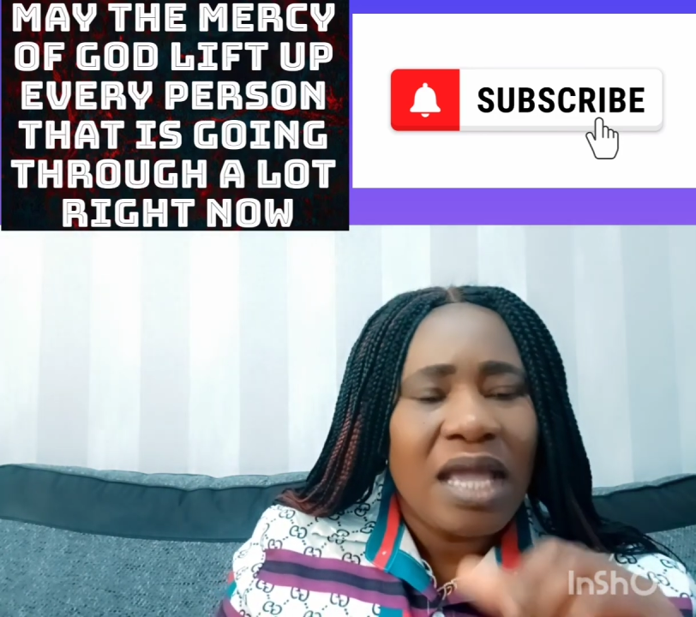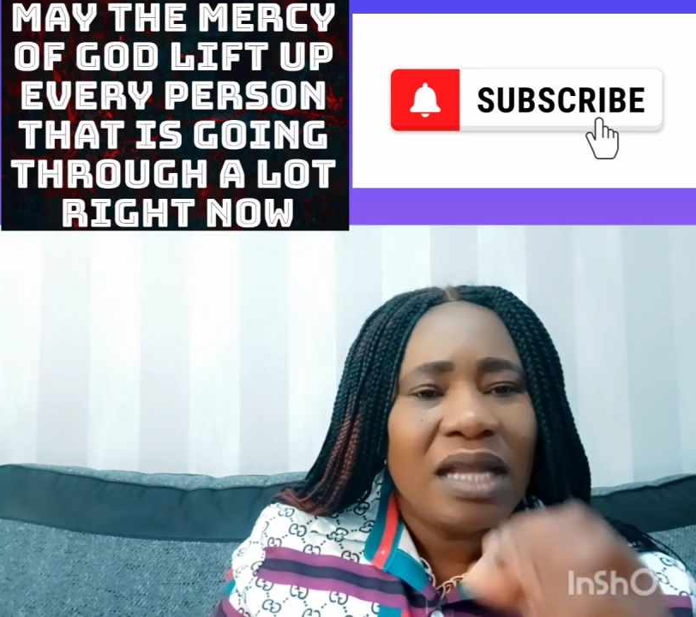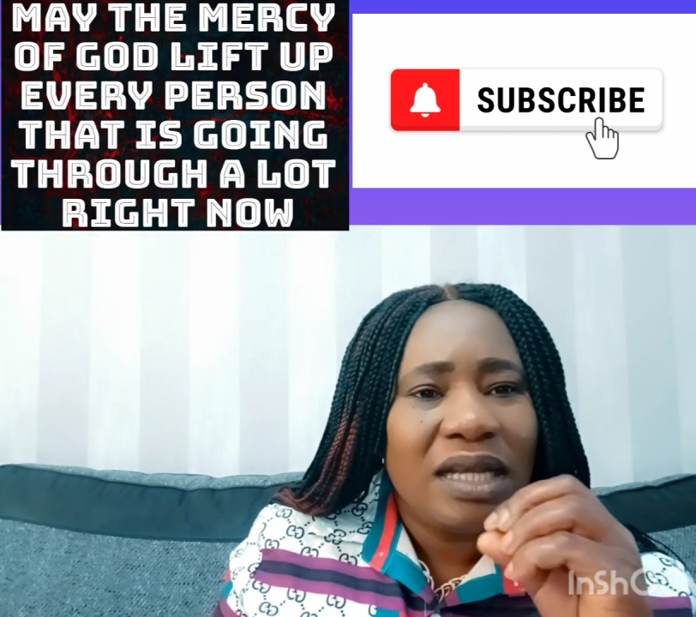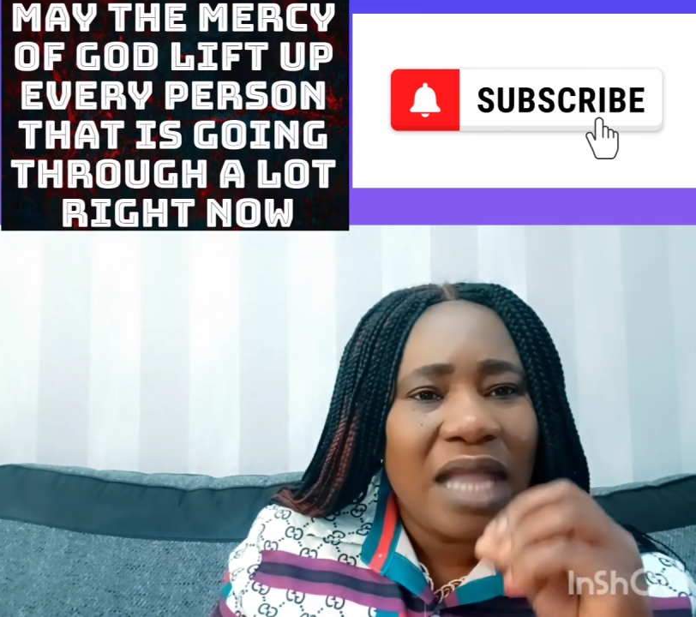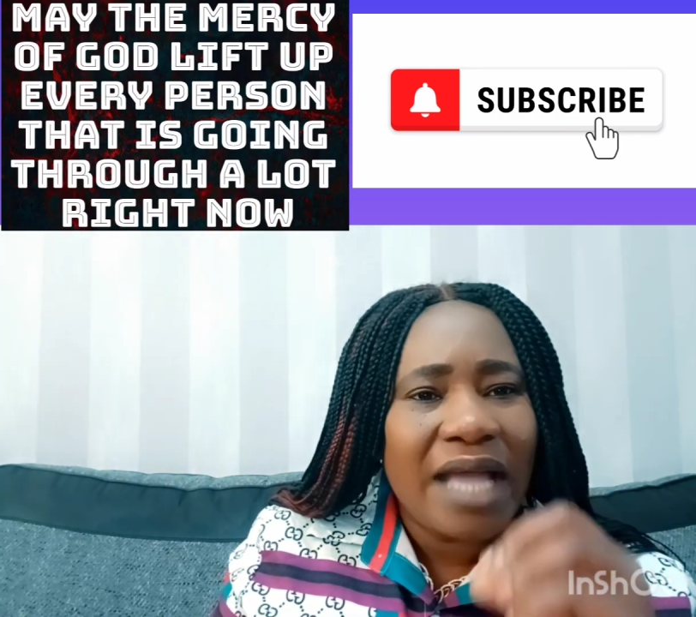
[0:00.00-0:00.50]

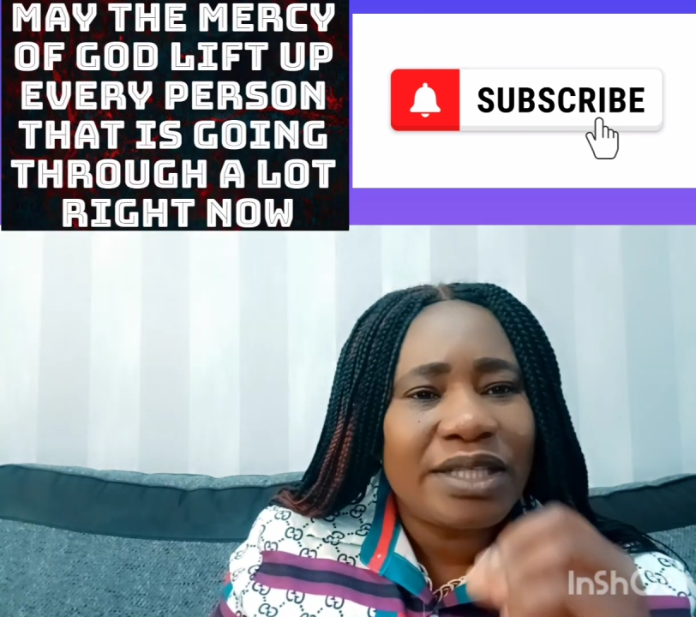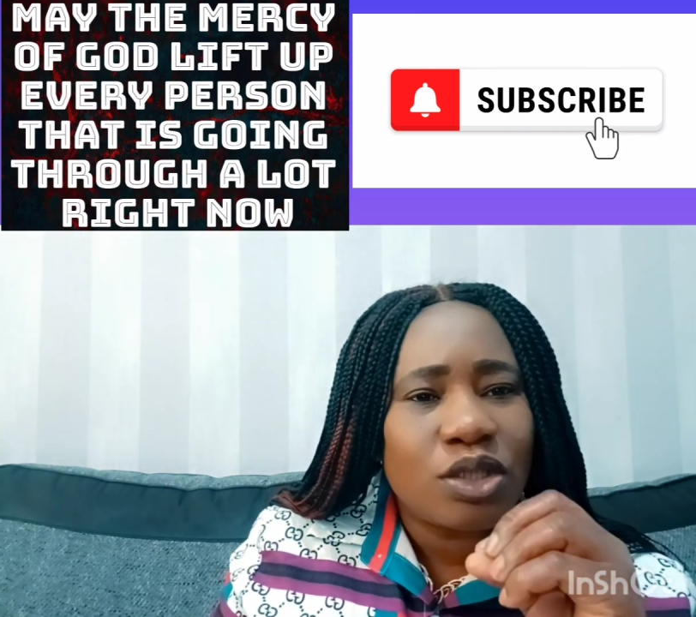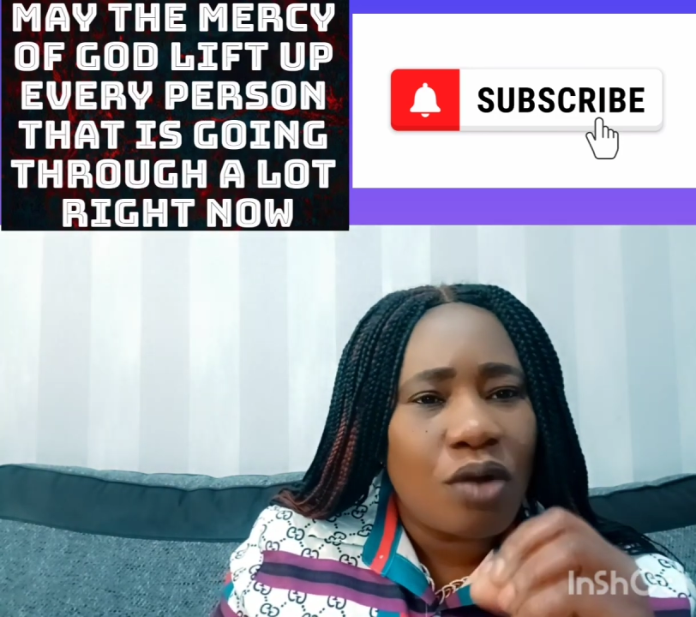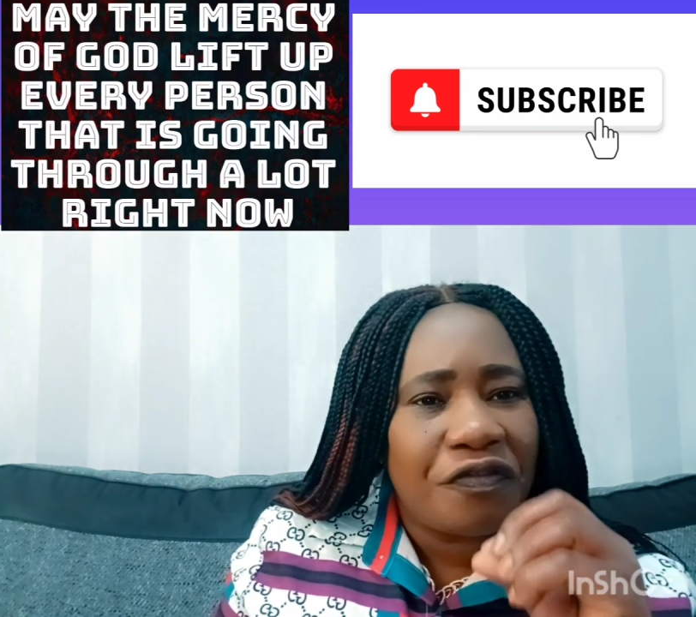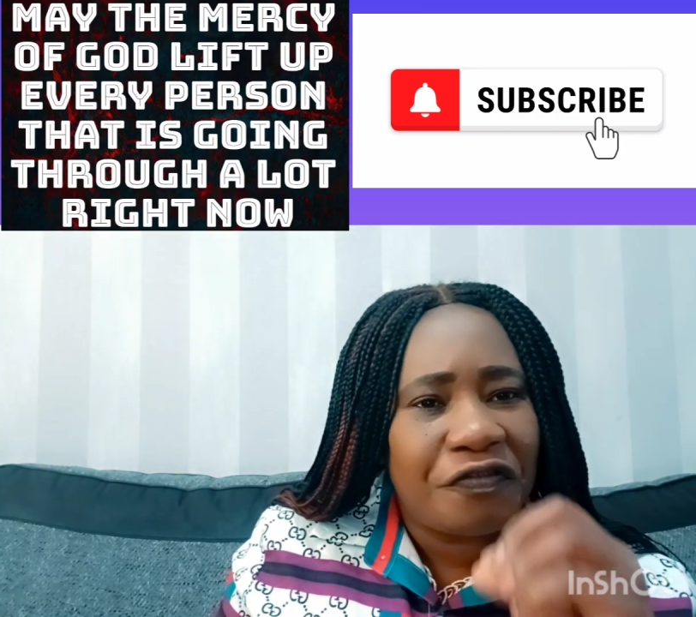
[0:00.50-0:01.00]
Let
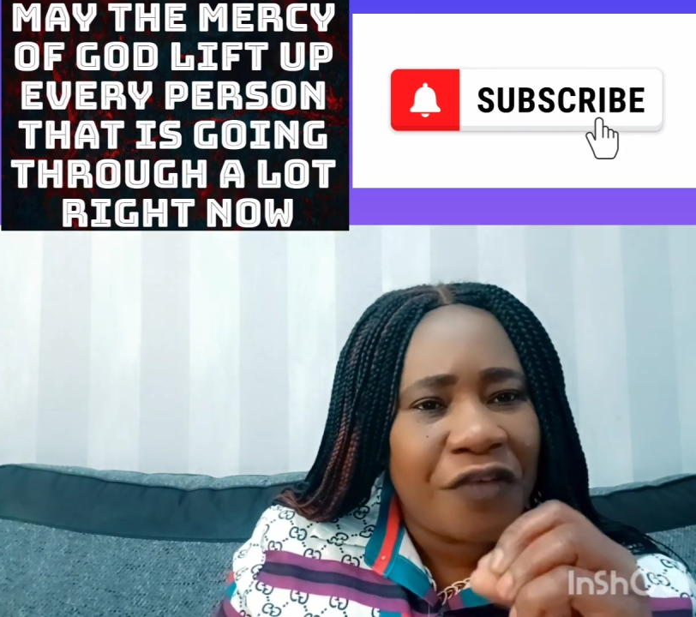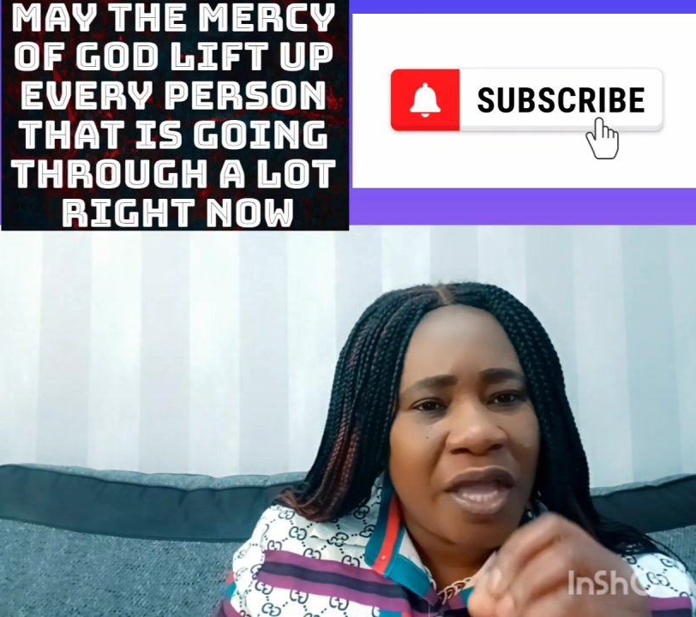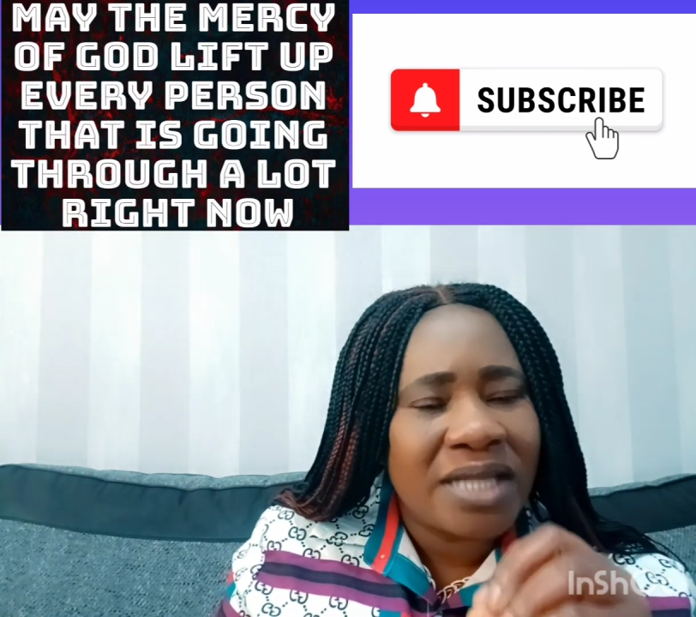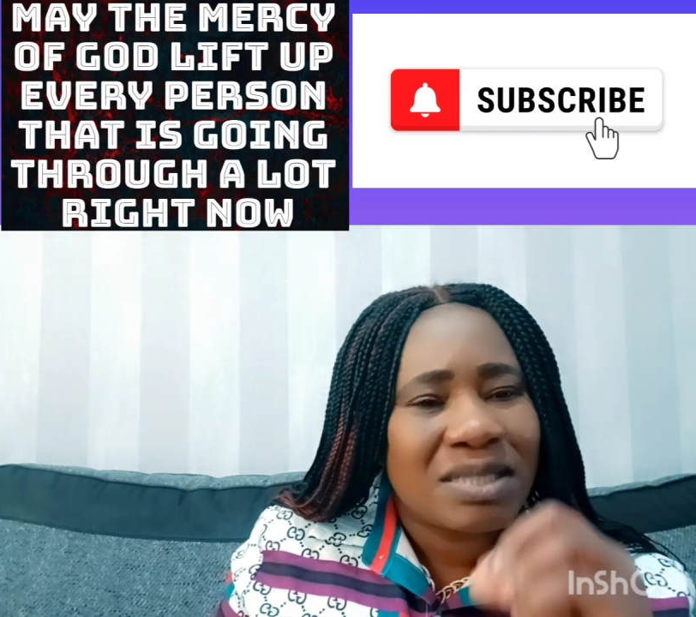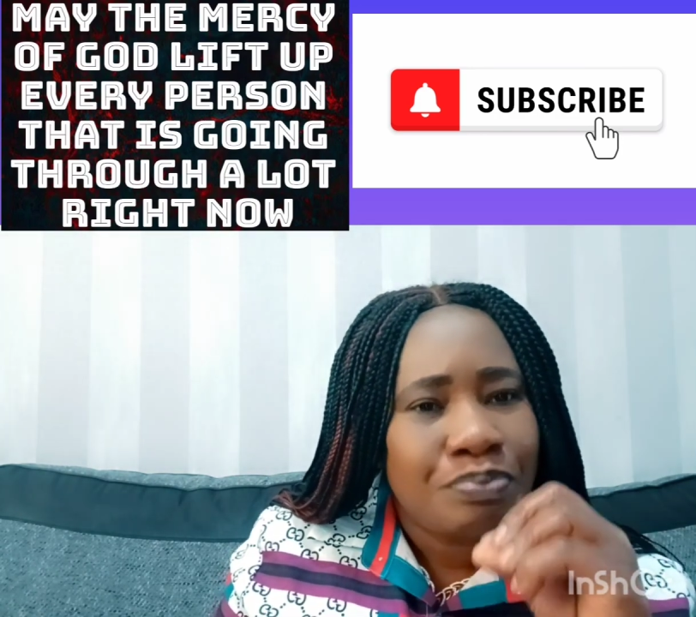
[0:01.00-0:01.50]
your
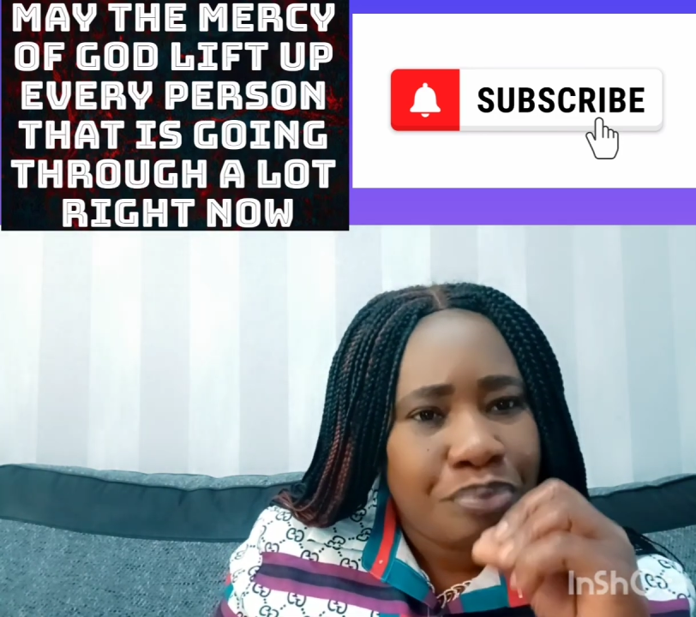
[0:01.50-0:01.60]
faith